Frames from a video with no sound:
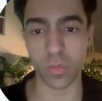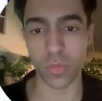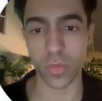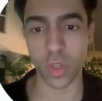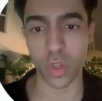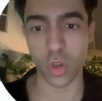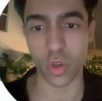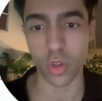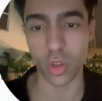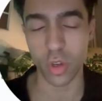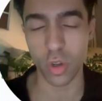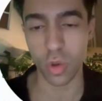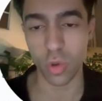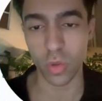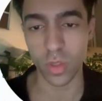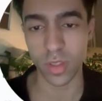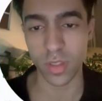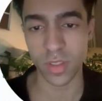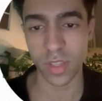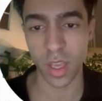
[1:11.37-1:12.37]
You know
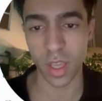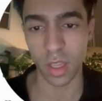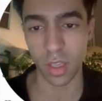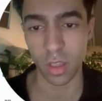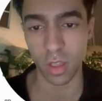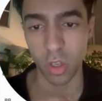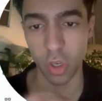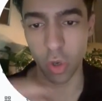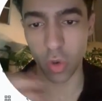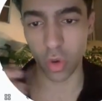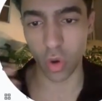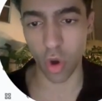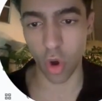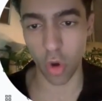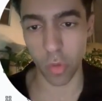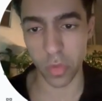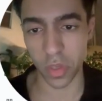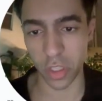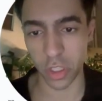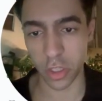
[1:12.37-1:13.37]
the saying,
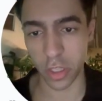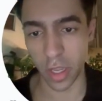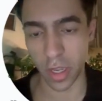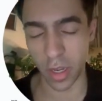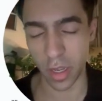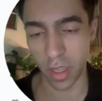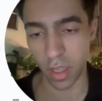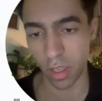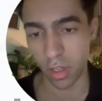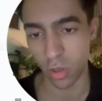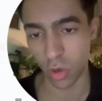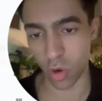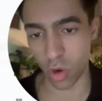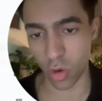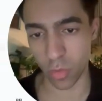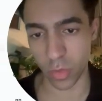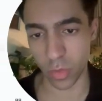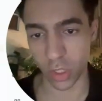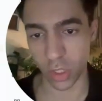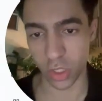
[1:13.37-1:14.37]
garbage data in,
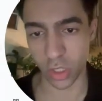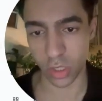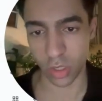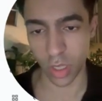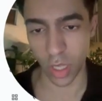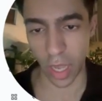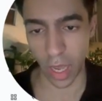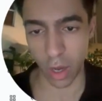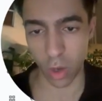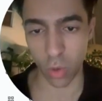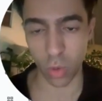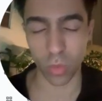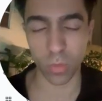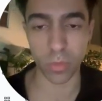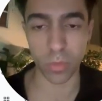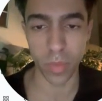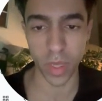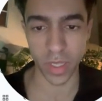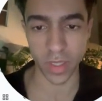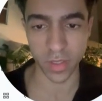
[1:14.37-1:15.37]
garbage out,
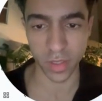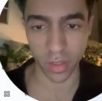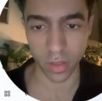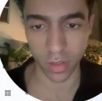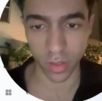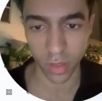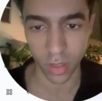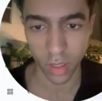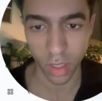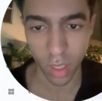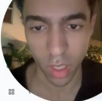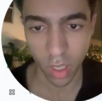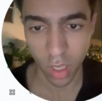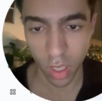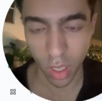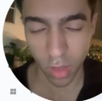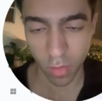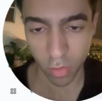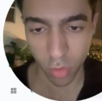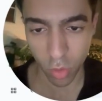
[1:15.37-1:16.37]
basically.
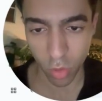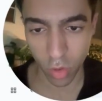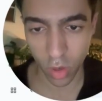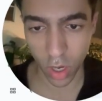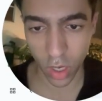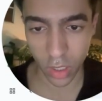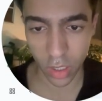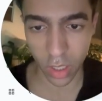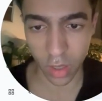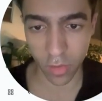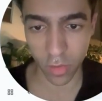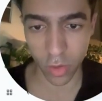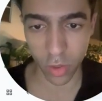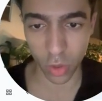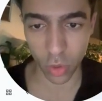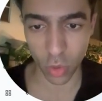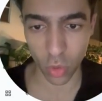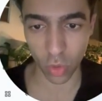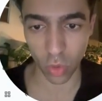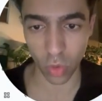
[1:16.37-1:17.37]
If you're not
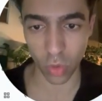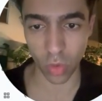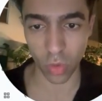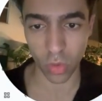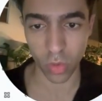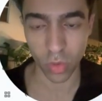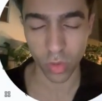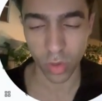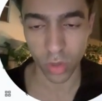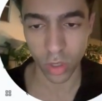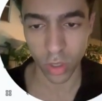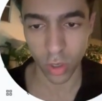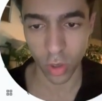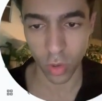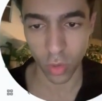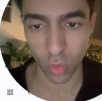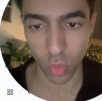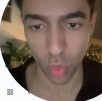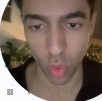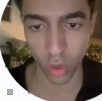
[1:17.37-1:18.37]
giving Google,
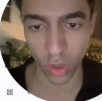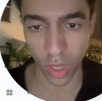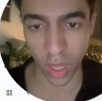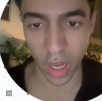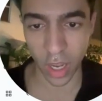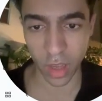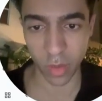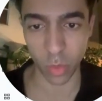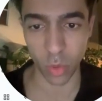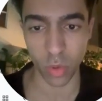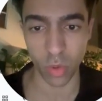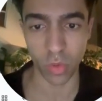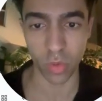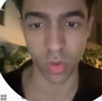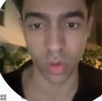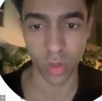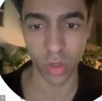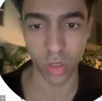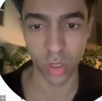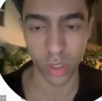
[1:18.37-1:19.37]
reliable
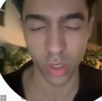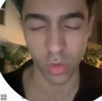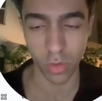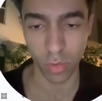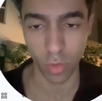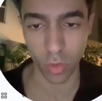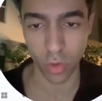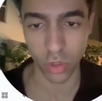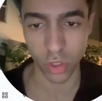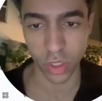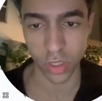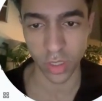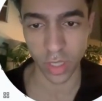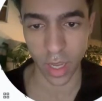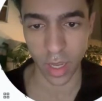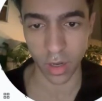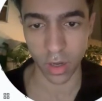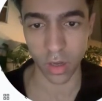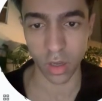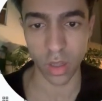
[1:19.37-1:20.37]
conversion
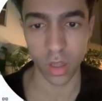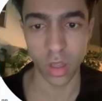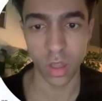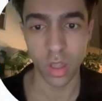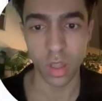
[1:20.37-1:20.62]
data,